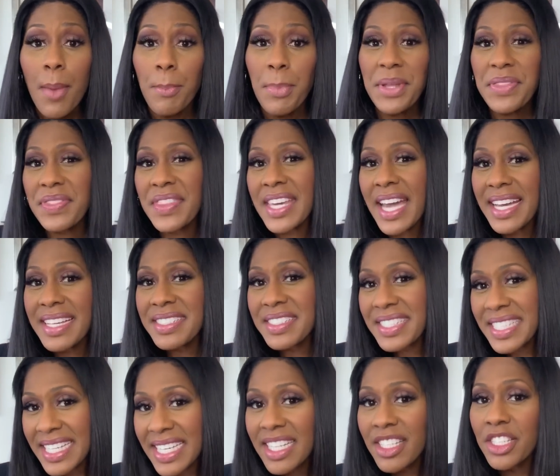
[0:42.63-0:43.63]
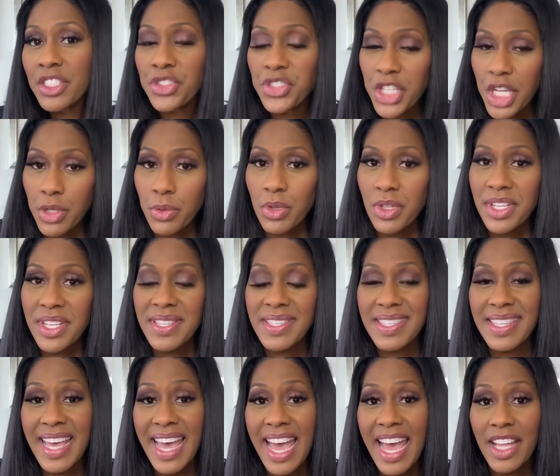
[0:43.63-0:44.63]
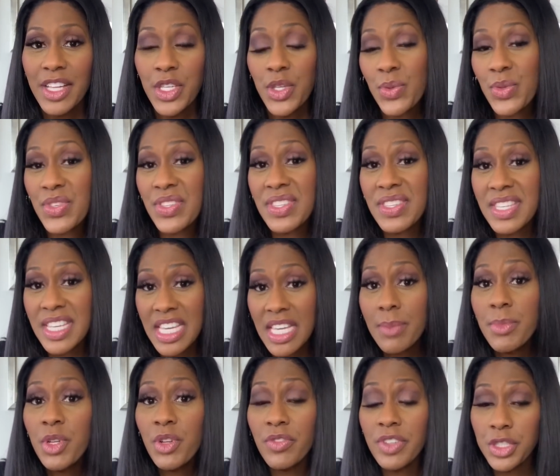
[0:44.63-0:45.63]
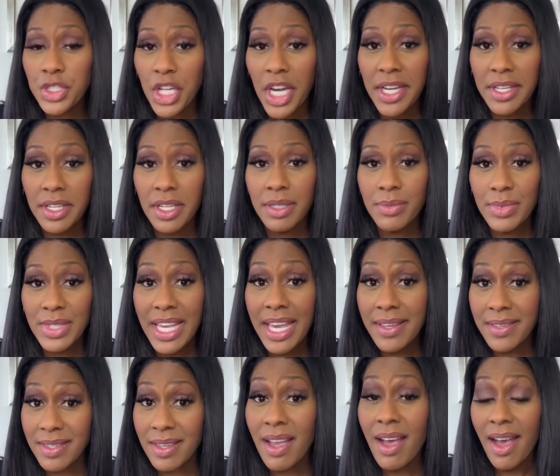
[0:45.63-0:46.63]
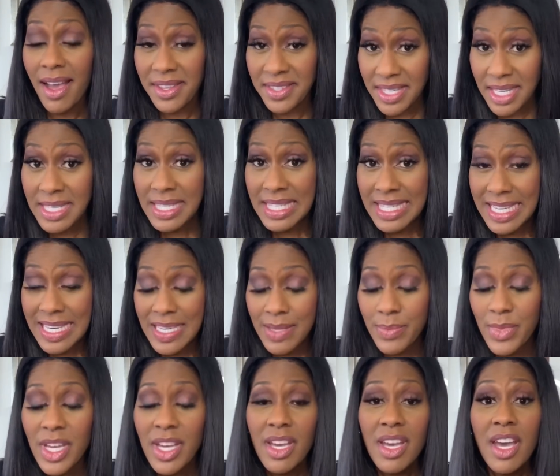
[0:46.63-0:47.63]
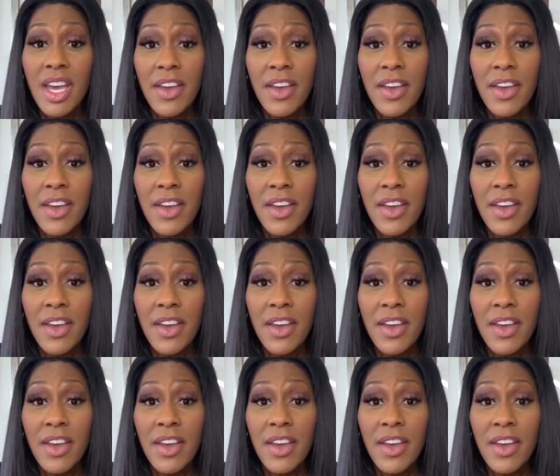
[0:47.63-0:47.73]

But the idea in general is that you steam your vagina, yes, I said steam,